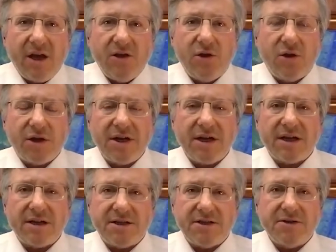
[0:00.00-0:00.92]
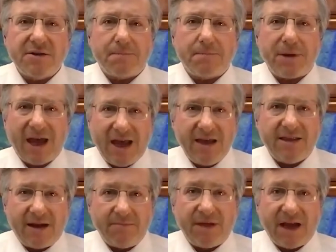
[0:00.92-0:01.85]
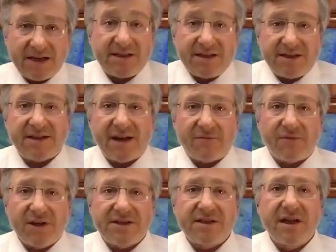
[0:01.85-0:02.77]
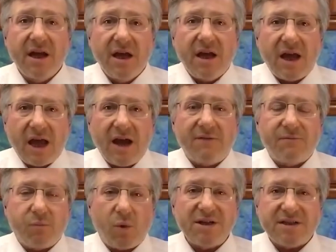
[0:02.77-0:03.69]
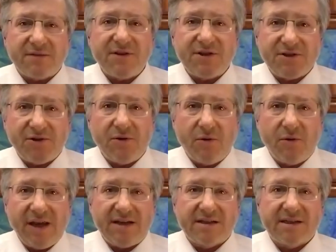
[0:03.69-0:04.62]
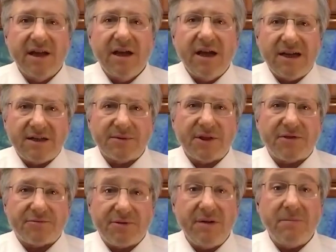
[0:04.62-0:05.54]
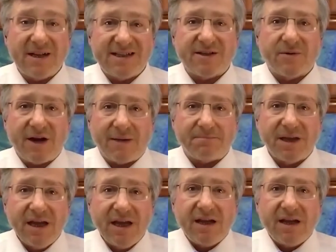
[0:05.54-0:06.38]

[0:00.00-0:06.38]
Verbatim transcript: you're going to continue to pay them as this severance every, once every two weeks until the three months are up.